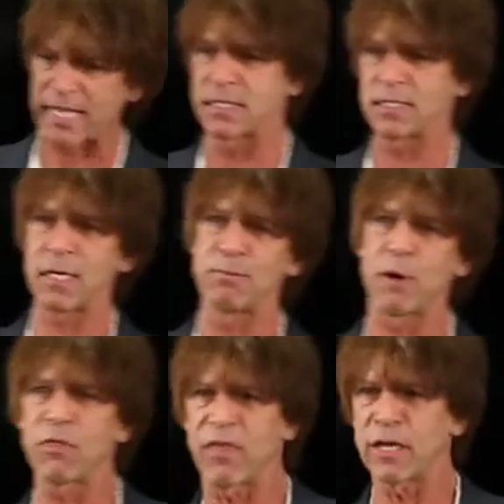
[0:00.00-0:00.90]
can see
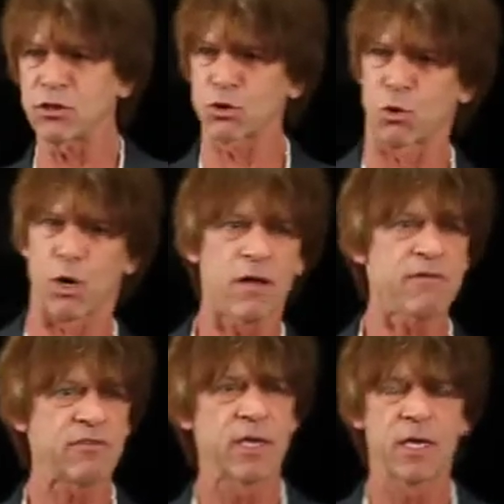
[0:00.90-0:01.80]
both things, sort
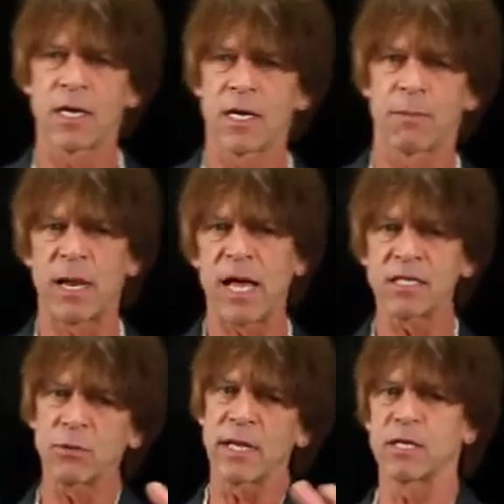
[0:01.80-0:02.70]
of. But how
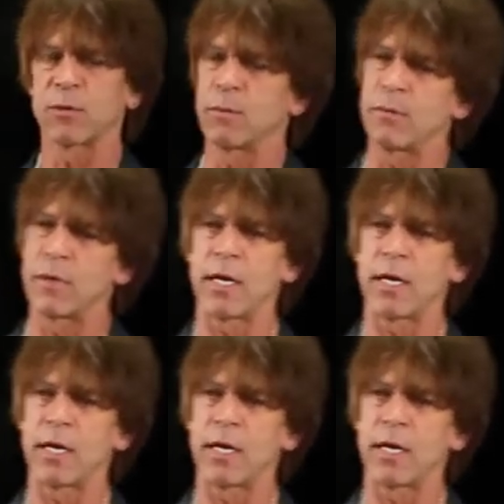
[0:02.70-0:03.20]
does it relate to